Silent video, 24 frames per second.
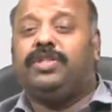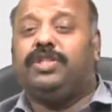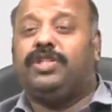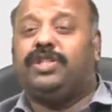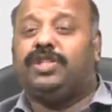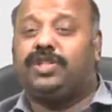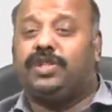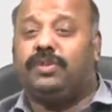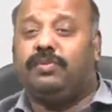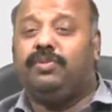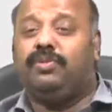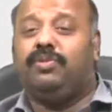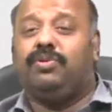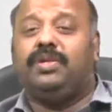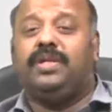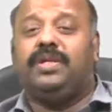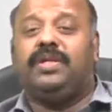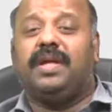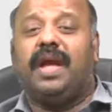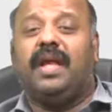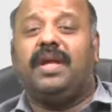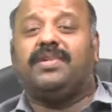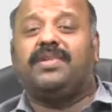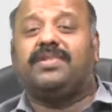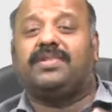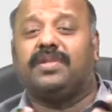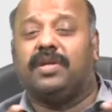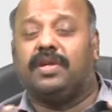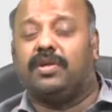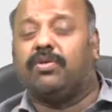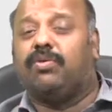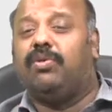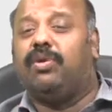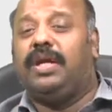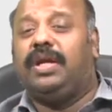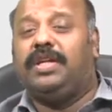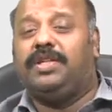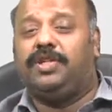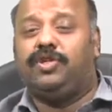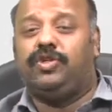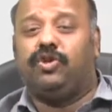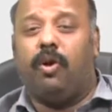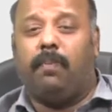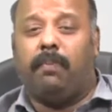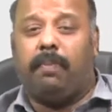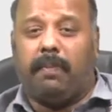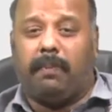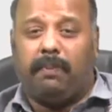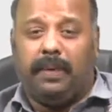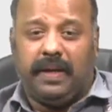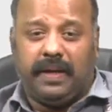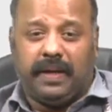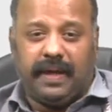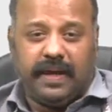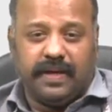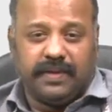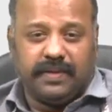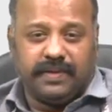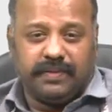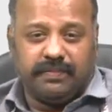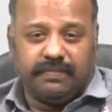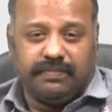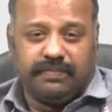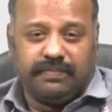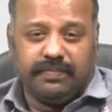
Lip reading: distributing and circulating your publication.